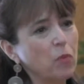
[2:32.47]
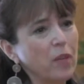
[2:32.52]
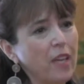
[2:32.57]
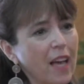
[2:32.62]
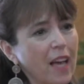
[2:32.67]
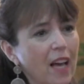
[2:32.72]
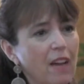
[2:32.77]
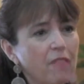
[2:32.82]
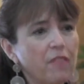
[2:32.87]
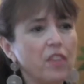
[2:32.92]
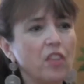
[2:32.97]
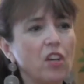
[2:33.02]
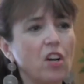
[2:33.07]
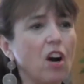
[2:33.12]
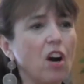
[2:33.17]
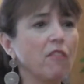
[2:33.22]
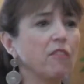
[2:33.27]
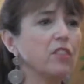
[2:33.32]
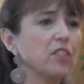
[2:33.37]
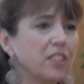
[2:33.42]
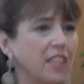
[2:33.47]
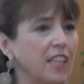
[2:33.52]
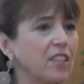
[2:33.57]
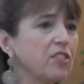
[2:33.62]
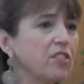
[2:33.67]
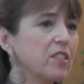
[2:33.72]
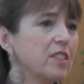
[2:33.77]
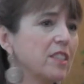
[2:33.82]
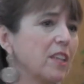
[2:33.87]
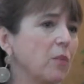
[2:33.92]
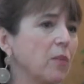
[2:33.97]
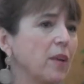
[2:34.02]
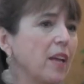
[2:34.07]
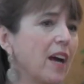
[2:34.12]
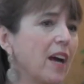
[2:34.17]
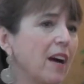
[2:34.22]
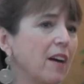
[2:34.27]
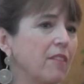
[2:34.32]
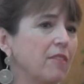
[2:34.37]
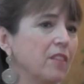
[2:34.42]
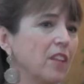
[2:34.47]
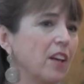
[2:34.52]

we have in the conversations that we have,